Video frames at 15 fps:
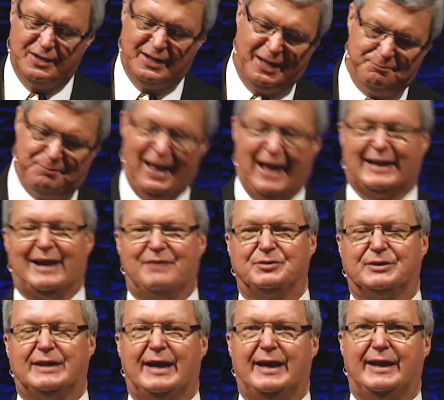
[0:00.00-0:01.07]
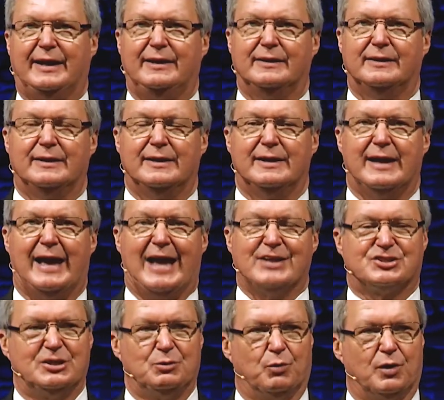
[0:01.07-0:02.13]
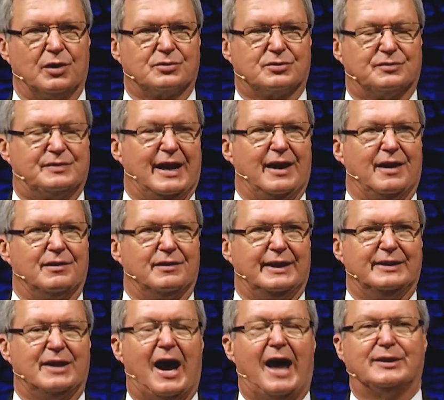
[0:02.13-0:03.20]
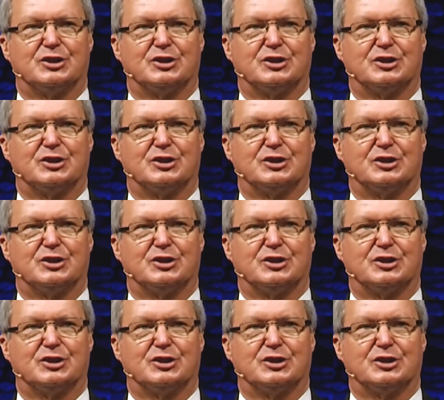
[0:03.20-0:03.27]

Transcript: and back every day. And she worked there in Holly